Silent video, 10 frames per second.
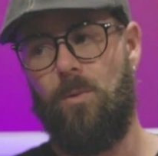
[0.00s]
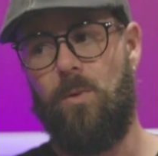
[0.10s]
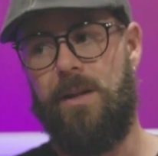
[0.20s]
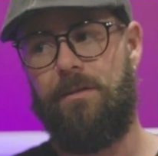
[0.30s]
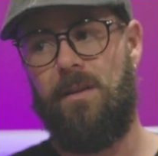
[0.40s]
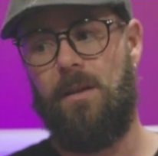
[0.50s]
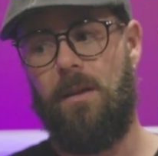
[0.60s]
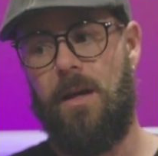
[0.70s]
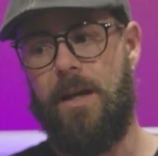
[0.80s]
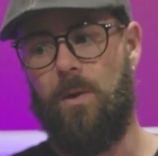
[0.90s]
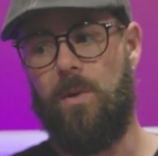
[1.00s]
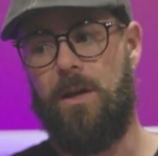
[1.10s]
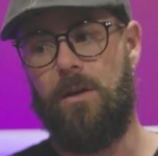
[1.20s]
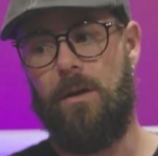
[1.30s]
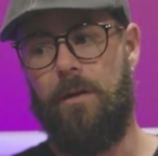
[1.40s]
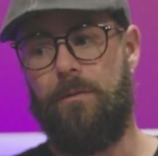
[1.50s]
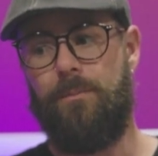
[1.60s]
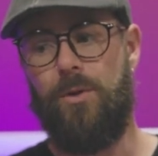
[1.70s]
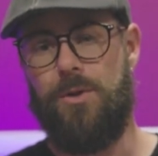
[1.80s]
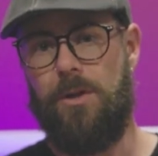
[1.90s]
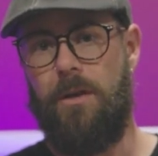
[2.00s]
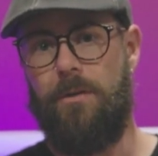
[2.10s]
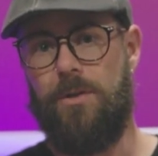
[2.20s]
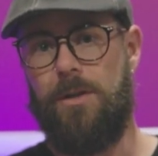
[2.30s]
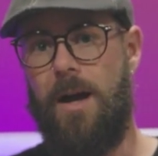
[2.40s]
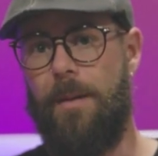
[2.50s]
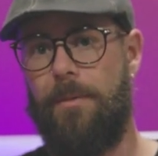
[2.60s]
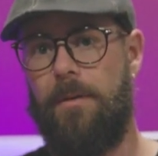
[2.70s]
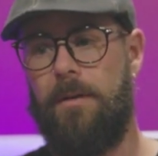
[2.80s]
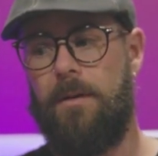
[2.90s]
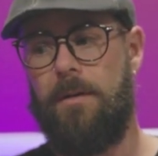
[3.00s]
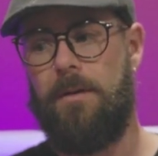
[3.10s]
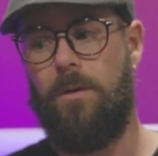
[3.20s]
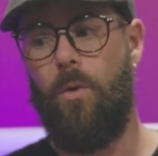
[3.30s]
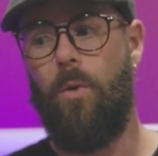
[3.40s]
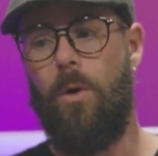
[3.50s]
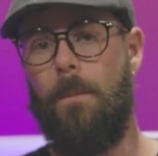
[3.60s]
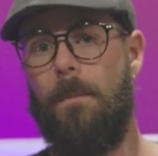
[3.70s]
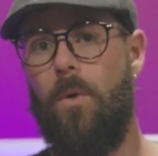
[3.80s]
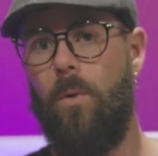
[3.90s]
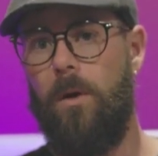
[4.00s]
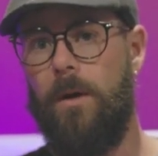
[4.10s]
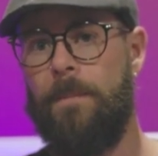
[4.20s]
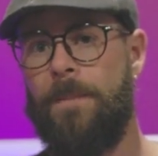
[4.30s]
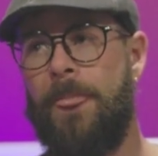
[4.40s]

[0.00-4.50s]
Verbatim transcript: We feel like we could have pushed another stop or more,